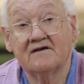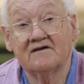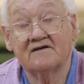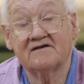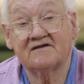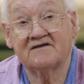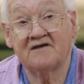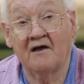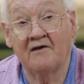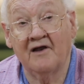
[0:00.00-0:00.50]

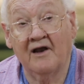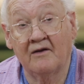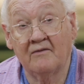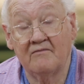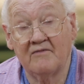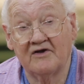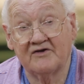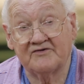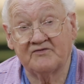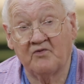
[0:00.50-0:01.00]

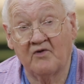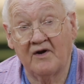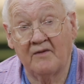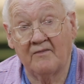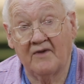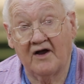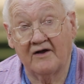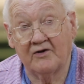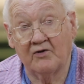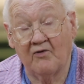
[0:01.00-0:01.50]
Salem is where
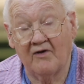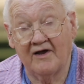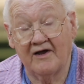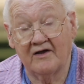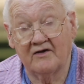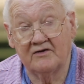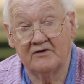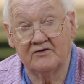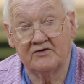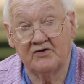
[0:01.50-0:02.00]
my
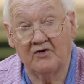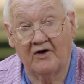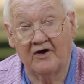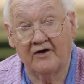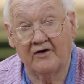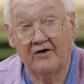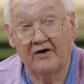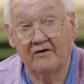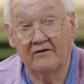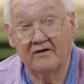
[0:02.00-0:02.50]

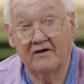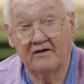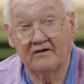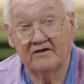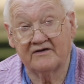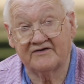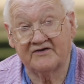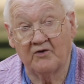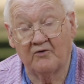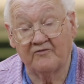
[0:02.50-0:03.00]
granddaughter
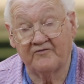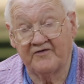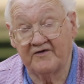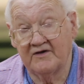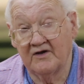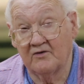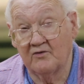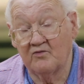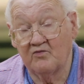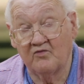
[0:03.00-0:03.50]

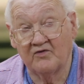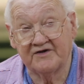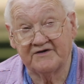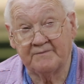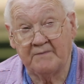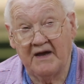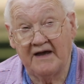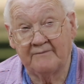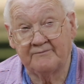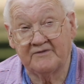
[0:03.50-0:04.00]
Sophia was
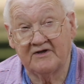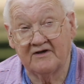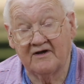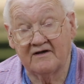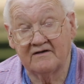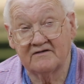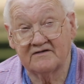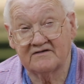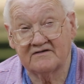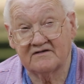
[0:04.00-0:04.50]

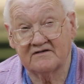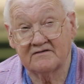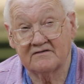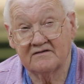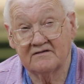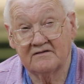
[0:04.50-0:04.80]
baptized.